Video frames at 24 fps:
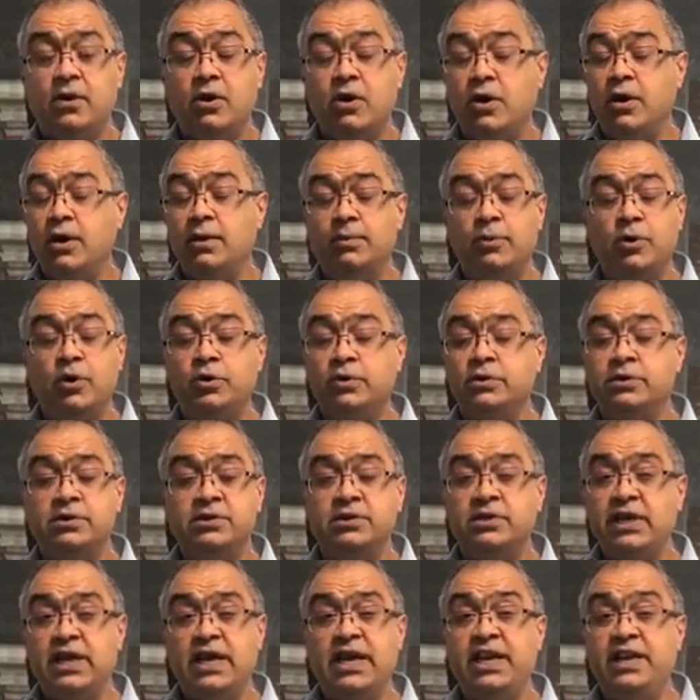
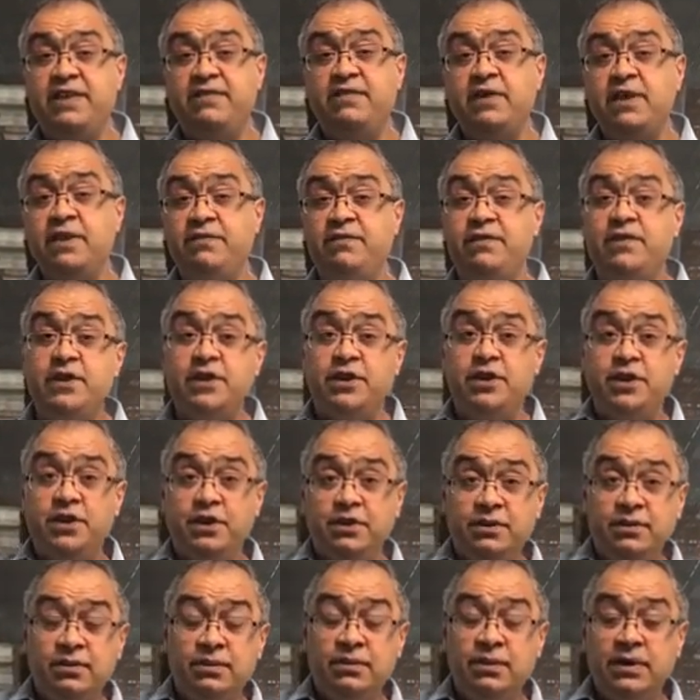Almost, and even if you
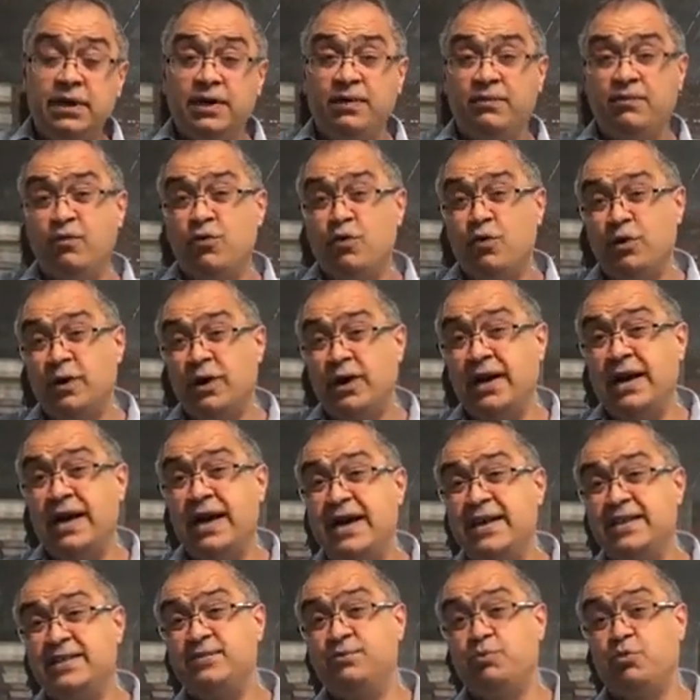do, it won't
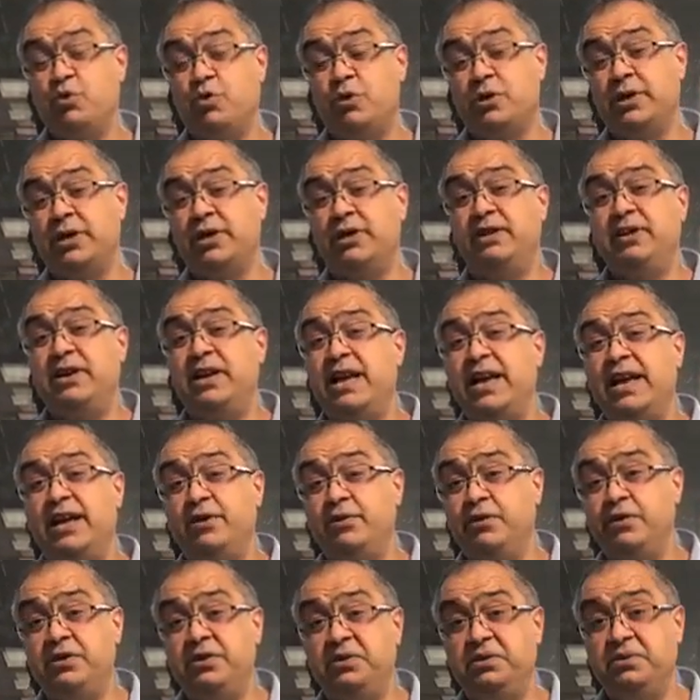last more than a day
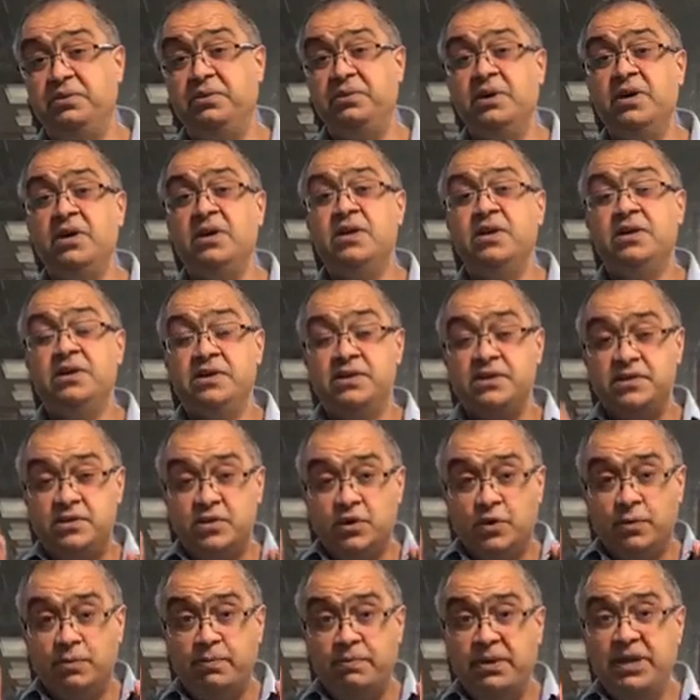or two.
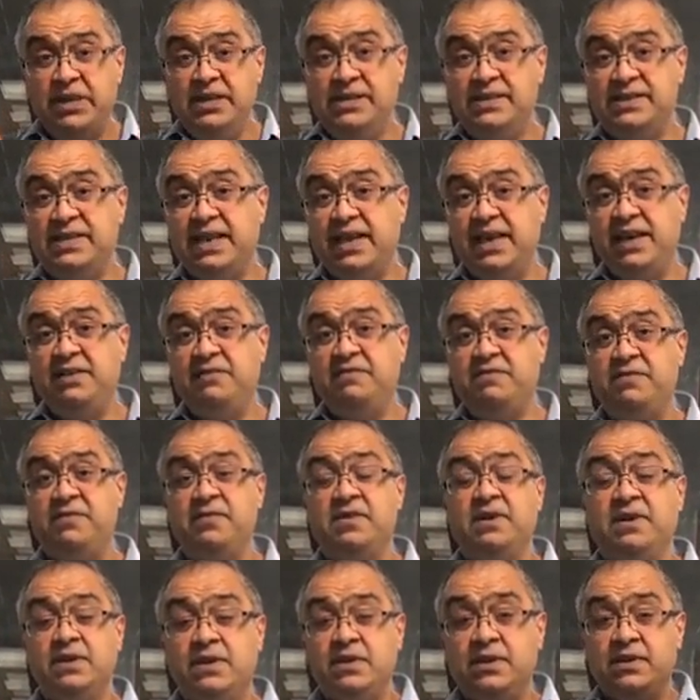So be safe,
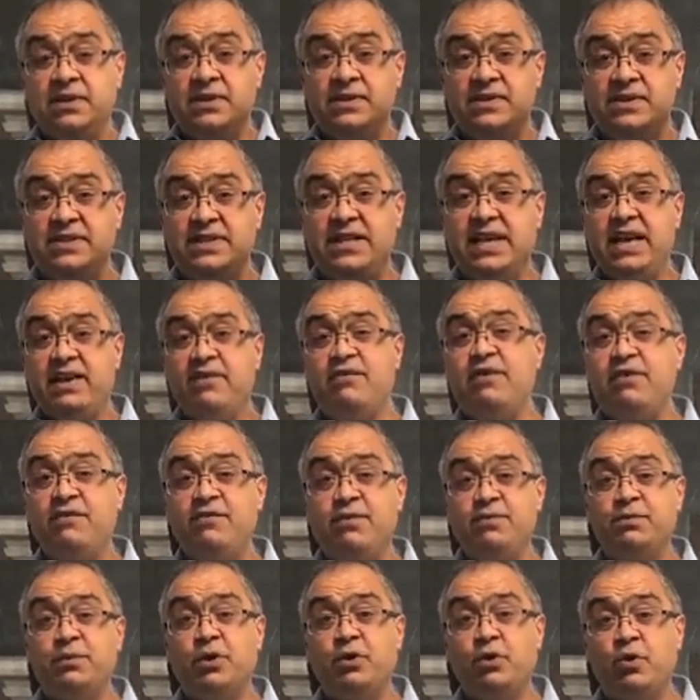stay away
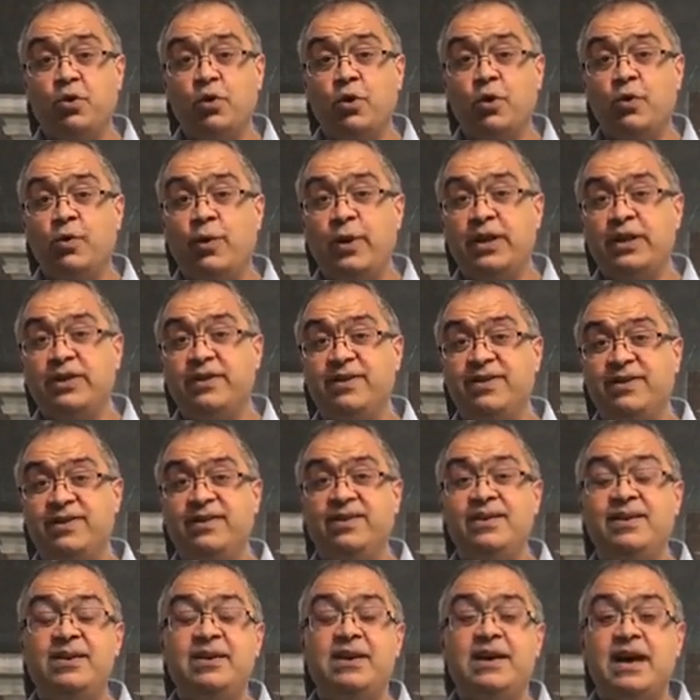from the cold weather.
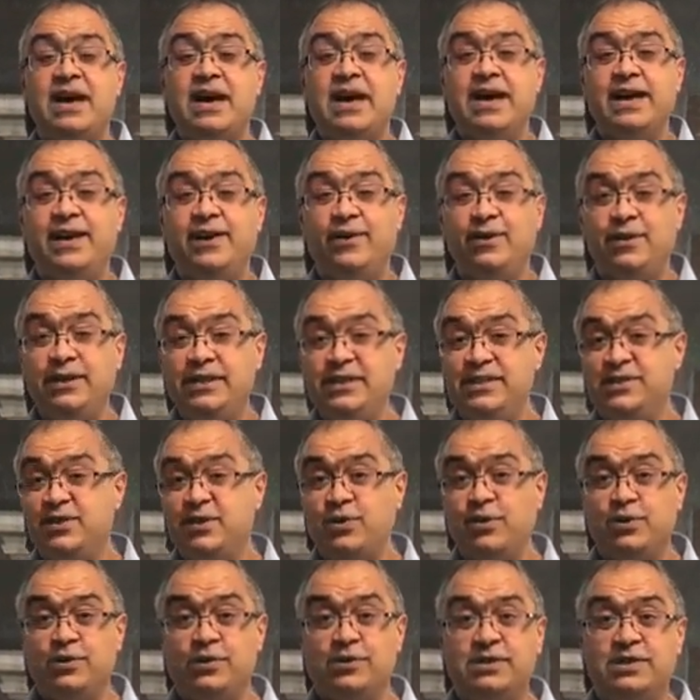I know East
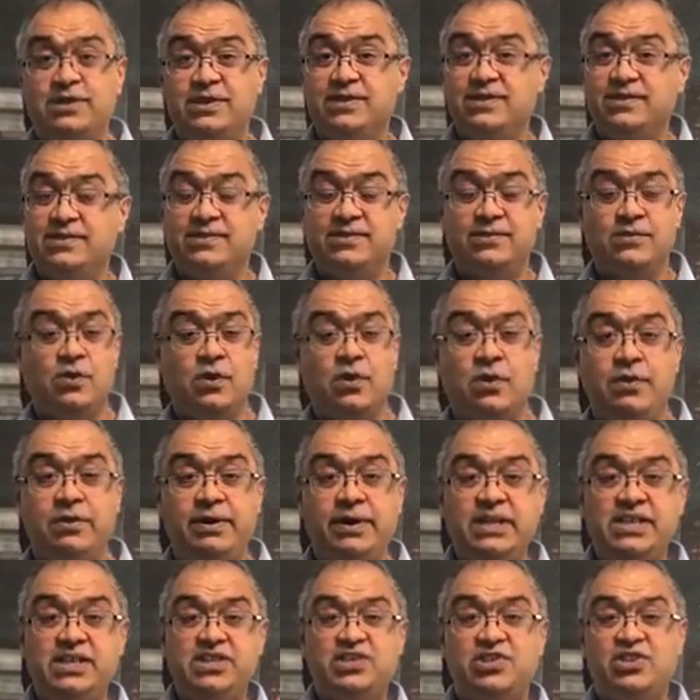Coast is
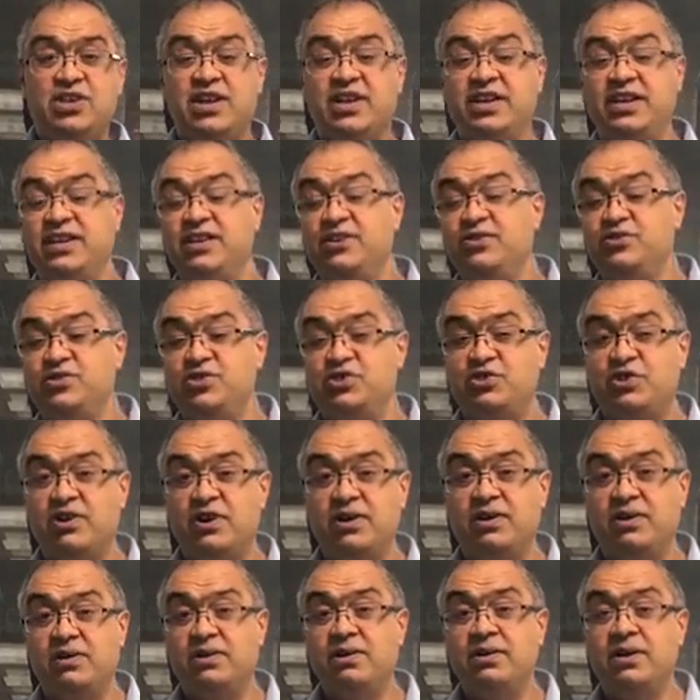already starting to
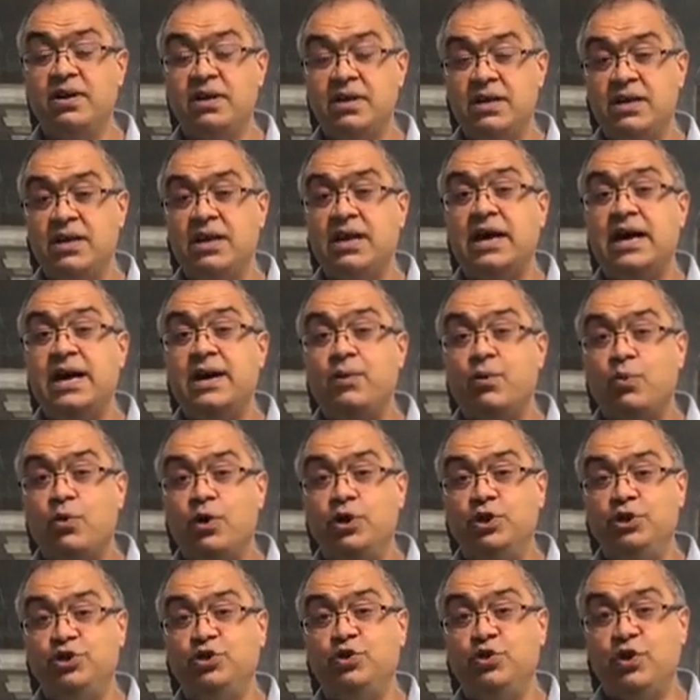struggle. I
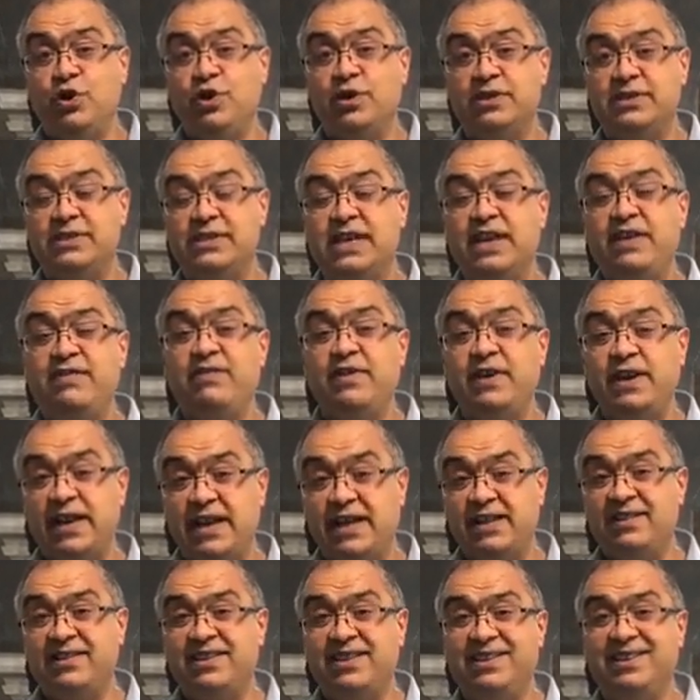want you all safe and
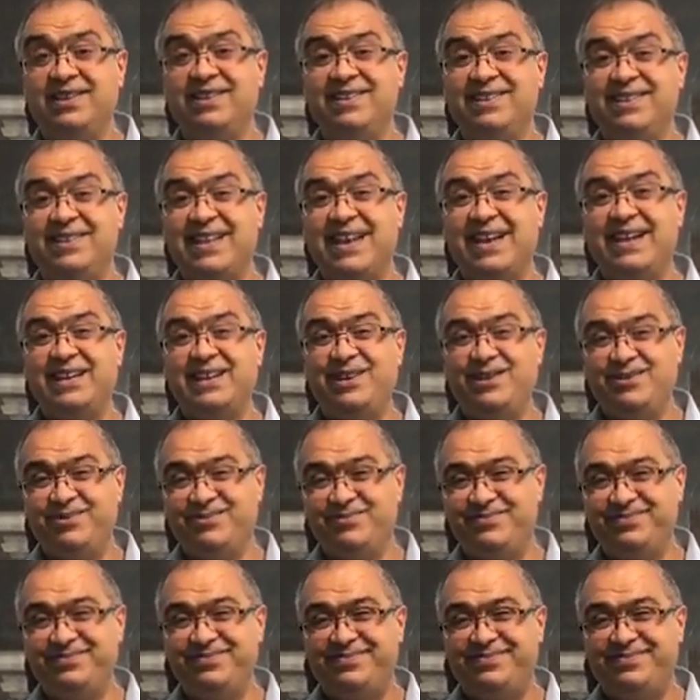healthy. Thank you.